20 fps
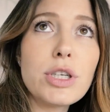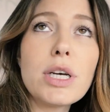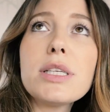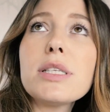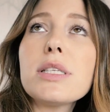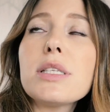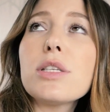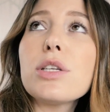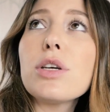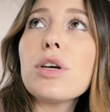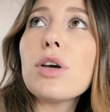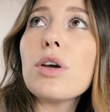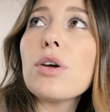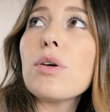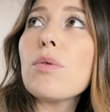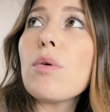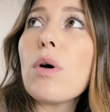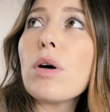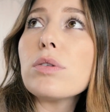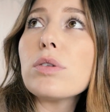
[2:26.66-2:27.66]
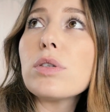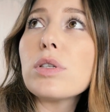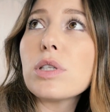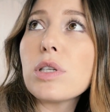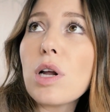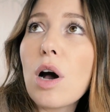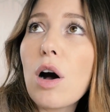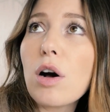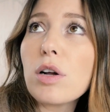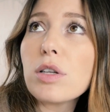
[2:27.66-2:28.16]
Just to
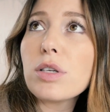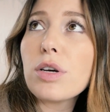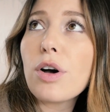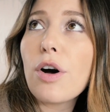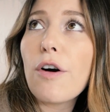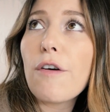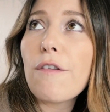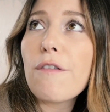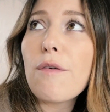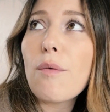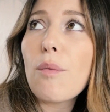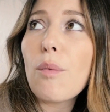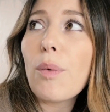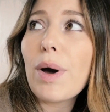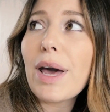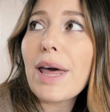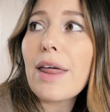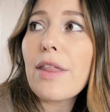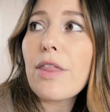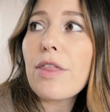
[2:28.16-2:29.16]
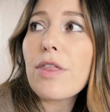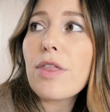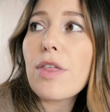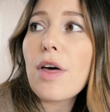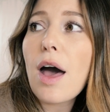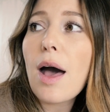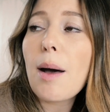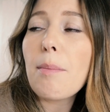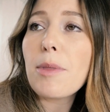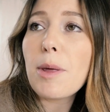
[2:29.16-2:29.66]
start off with
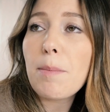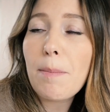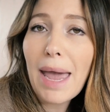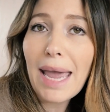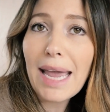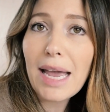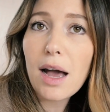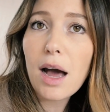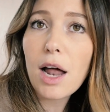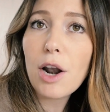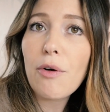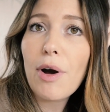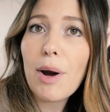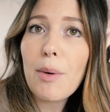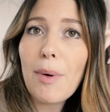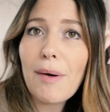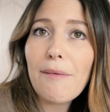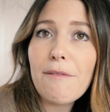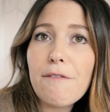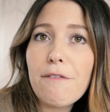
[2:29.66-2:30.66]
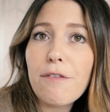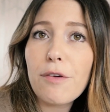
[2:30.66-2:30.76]
the paint colour I went